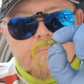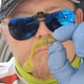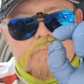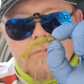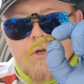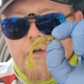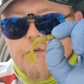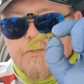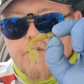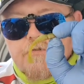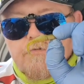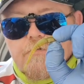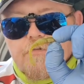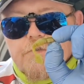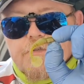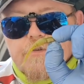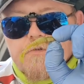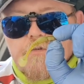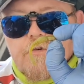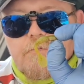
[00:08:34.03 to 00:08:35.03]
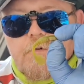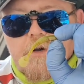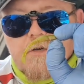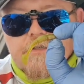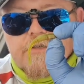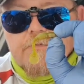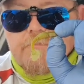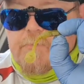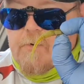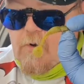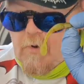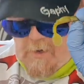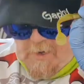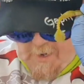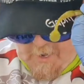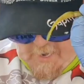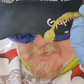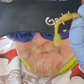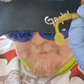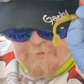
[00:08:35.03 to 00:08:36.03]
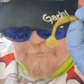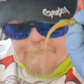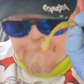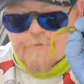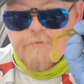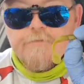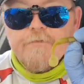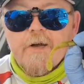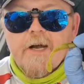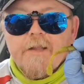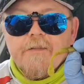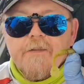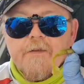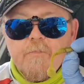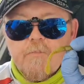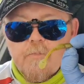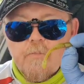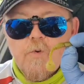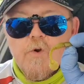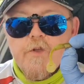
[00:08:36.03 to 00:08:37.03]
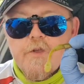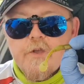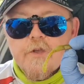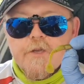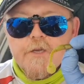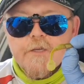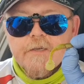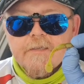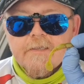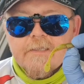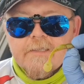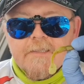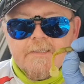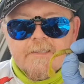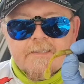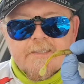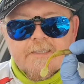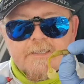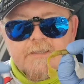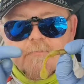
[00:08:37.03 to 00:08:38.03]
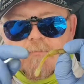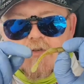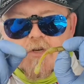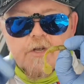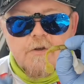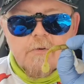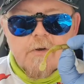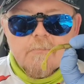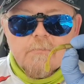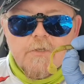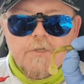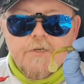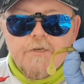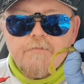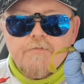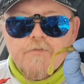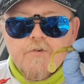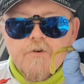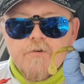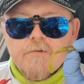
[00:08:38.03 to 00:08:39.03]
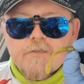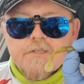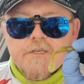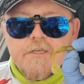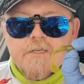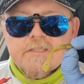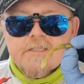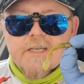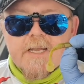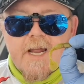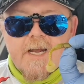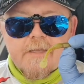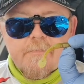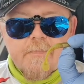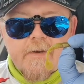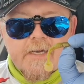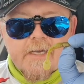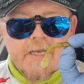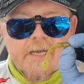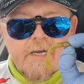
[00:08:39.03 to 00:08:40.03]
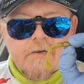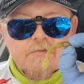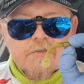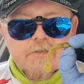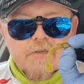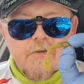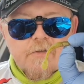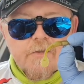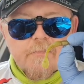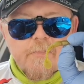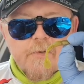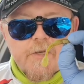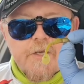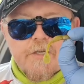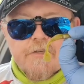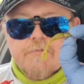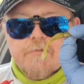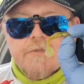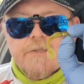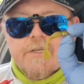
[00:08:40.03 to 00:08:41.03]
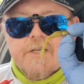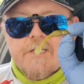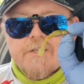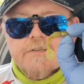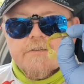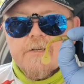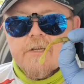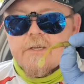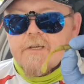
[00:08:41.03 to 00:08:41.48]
Not sure at all but I know for a fact they work. So I'm looking forward to getting back out on the perch with these